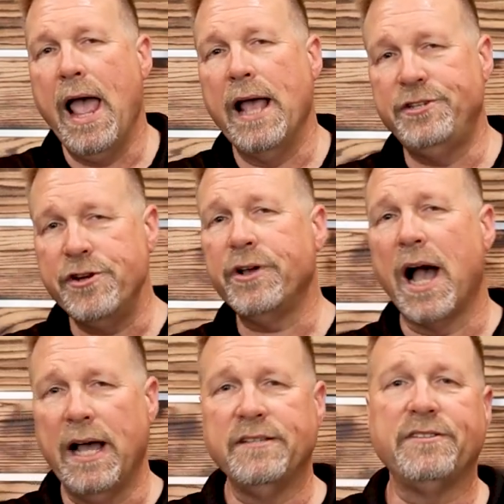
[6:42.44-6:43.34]
as you
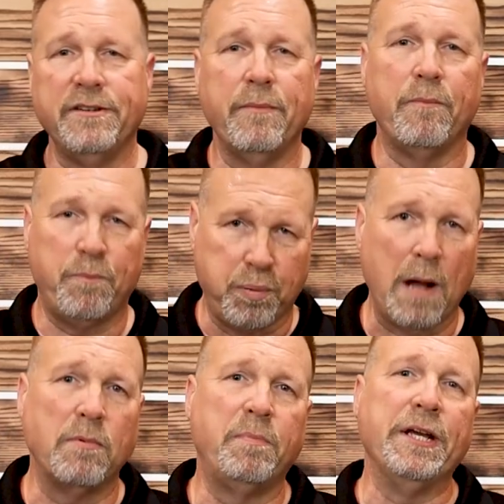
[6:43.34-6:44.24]
guys
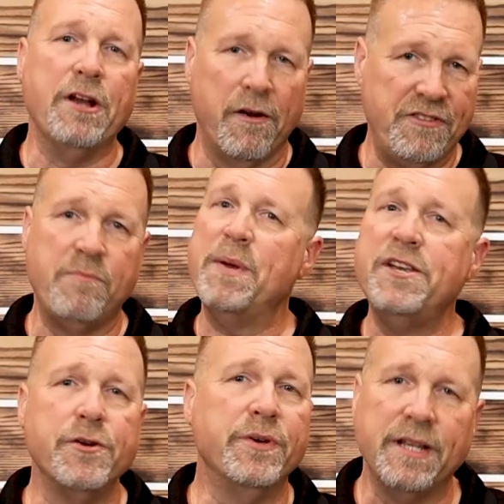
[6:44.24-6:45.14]
probably know, if you've been
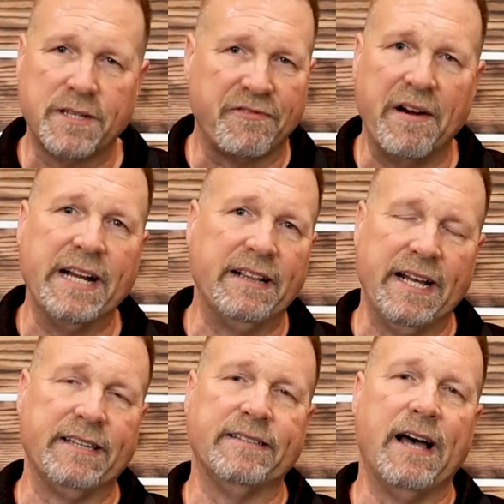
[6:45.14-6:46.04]
doing this for any
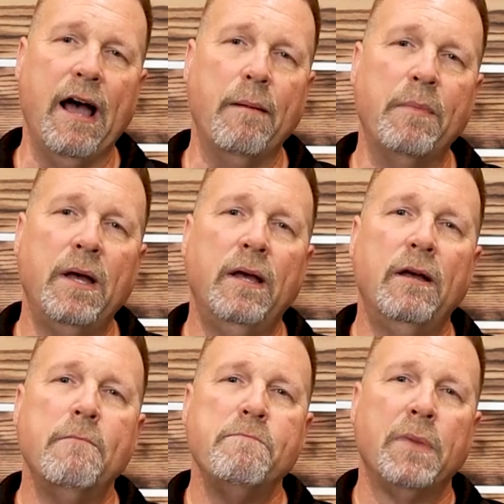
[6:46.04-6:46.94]
length of time,
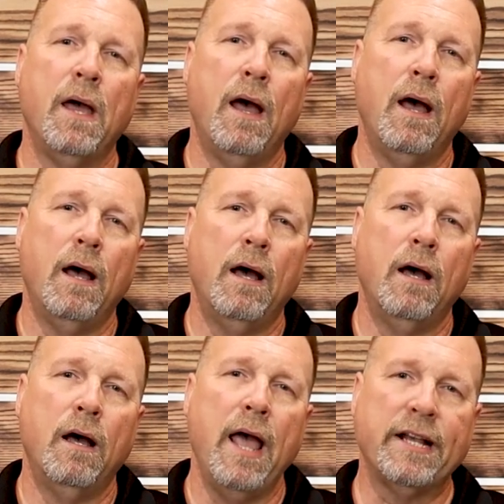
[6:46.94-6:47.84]

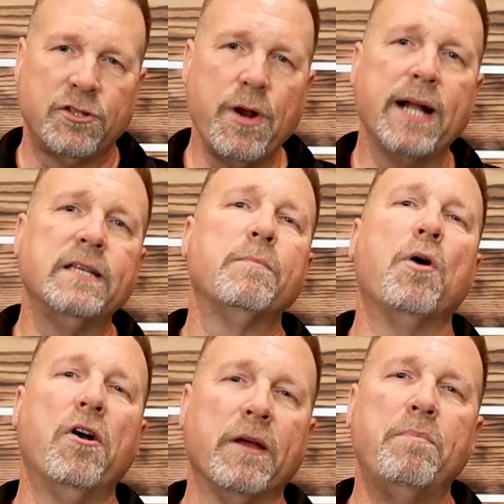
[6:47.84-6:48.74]
extracting
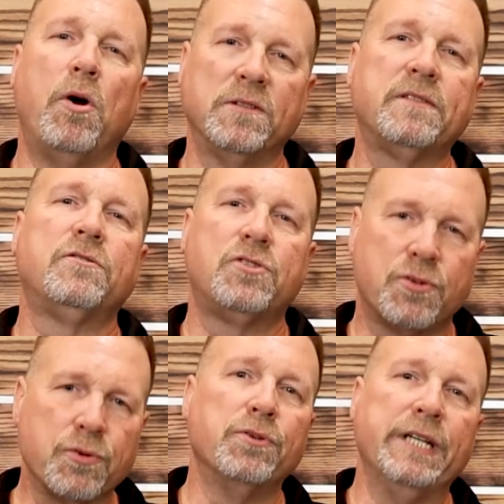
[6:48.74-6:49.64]
broken bolts
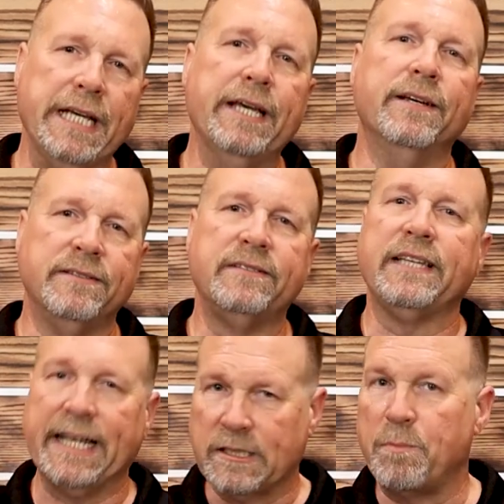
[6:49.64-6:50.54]
truly
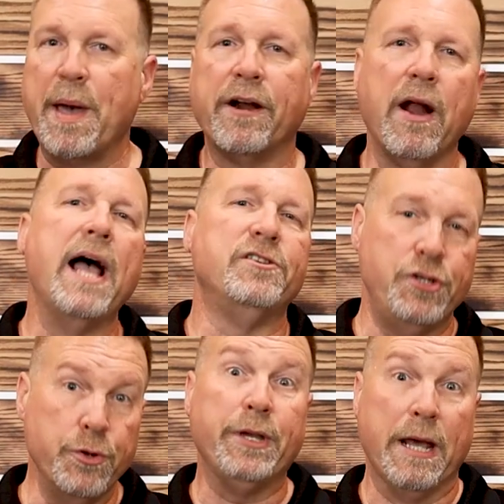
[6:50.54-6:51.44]
gets better
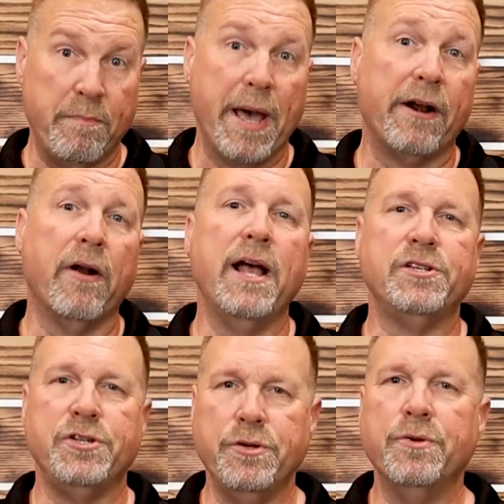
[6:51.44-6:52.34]
as you get better,
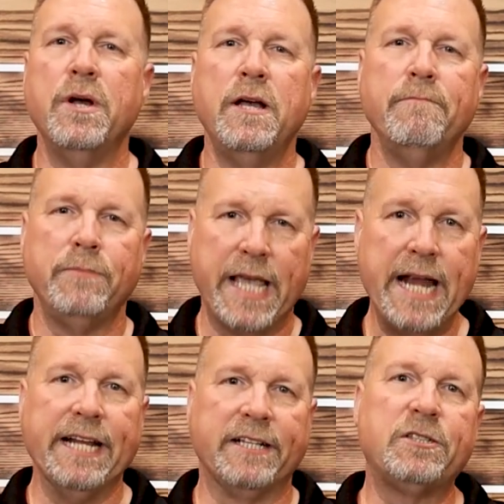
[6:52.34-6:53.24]
as you
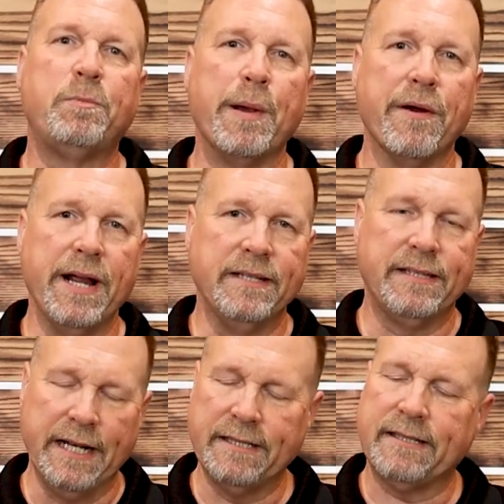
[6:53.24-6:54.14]
gain experience.
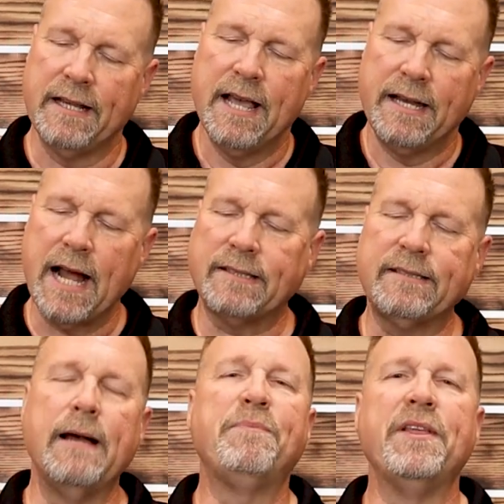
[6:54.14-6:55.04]
And it's not
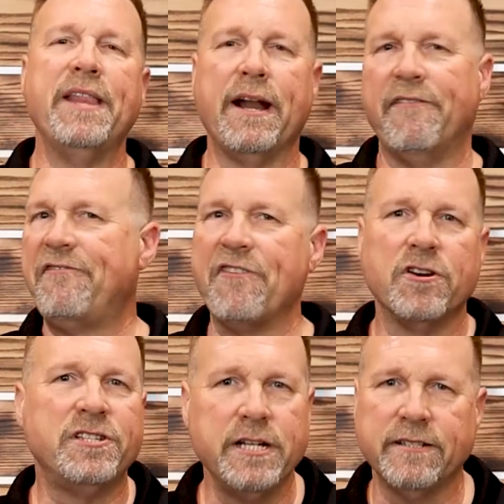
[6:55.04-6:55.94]
something that a
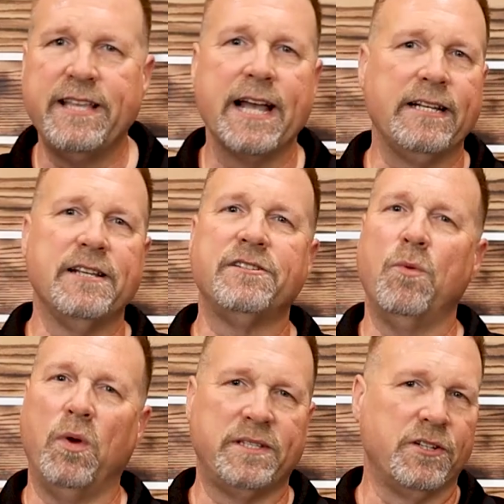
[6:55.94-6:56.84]
first-year
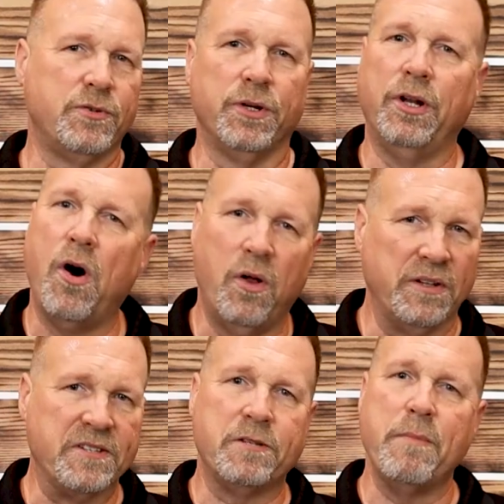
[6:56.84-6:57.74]
technician wants to drill a hole
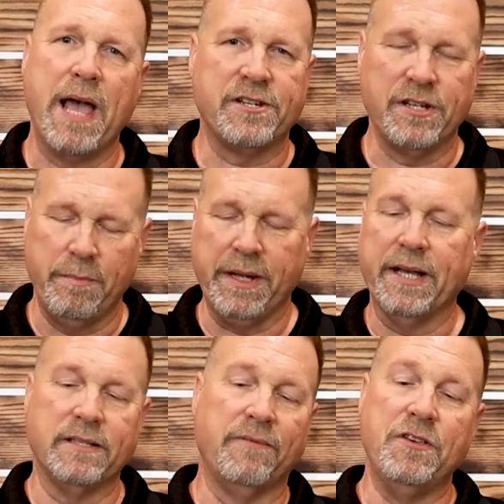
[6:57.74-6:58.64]
and smash in,
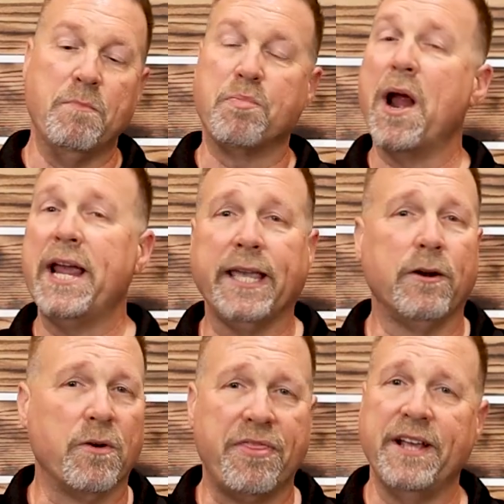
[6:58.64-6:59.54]
because if you break it,
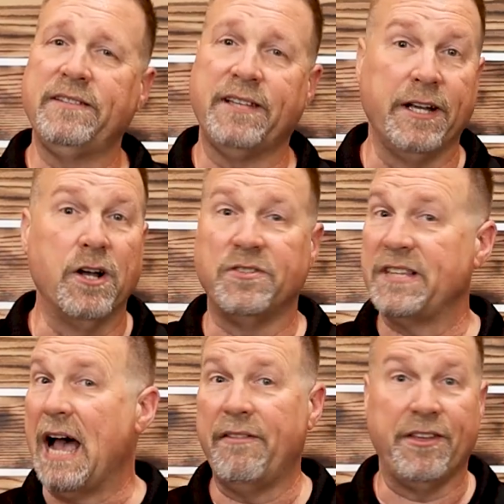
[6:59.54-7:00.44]
or things can go
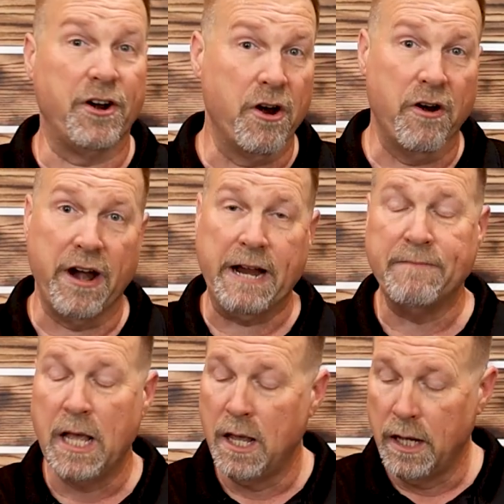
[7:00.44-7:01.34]
south in a hurry,
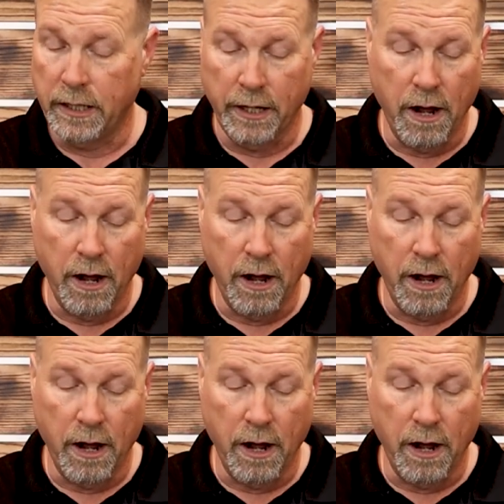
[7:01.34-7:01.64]
you